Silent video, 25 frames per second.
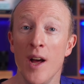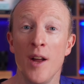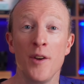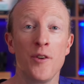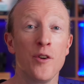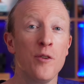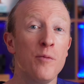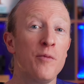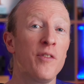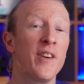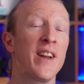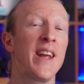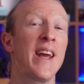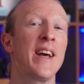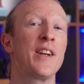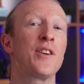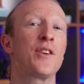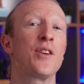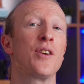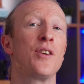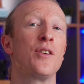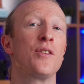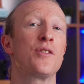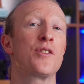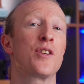Don't forget
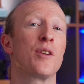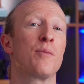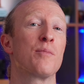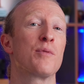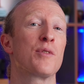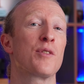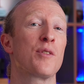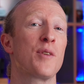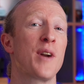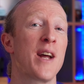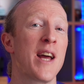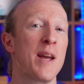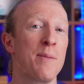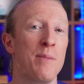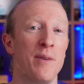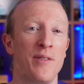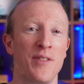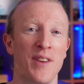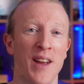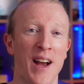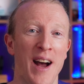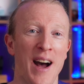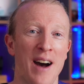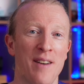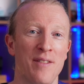to subscribe if
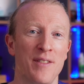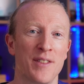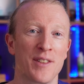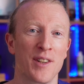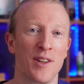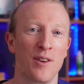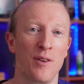you haven't